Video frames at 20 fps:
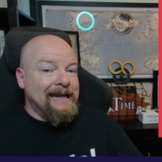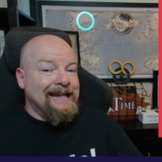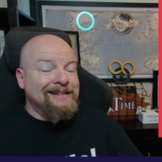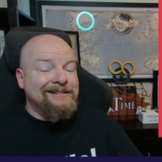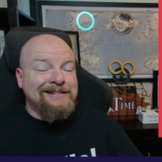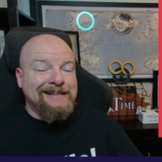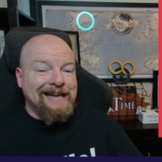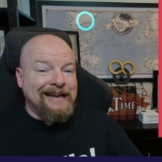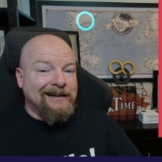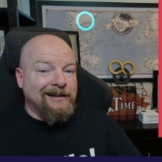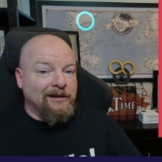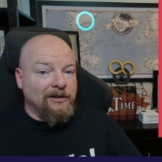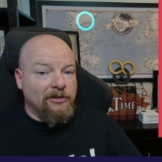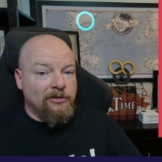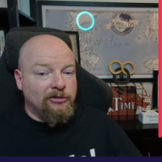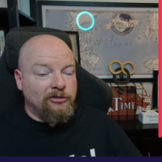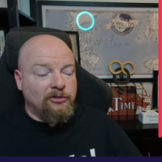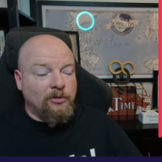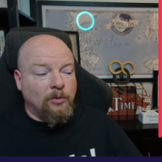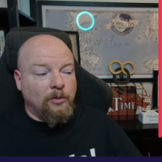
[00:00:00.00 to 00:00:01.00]
incidental to the
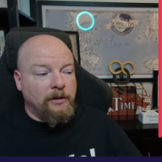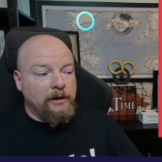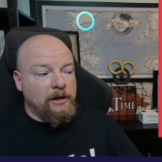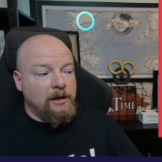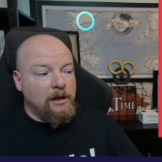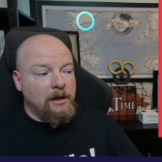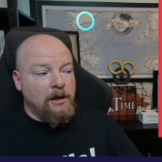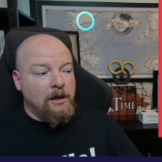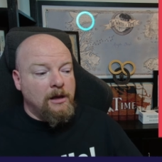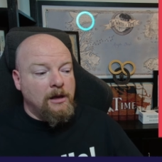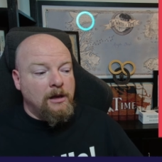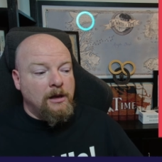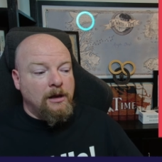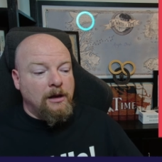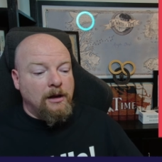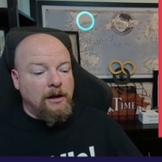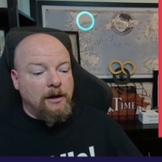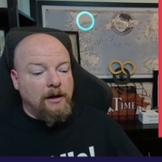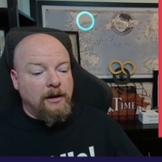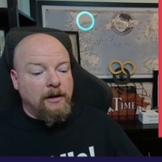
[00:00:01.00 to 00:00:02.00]
story.
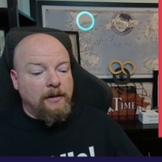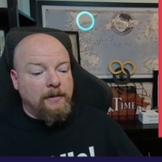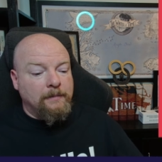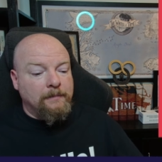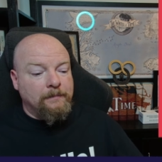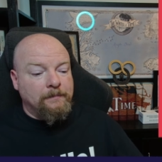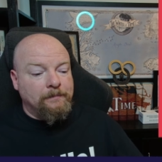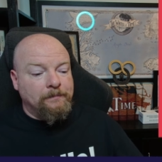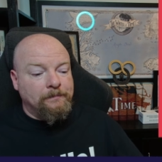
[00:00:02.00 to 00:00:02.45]
Um,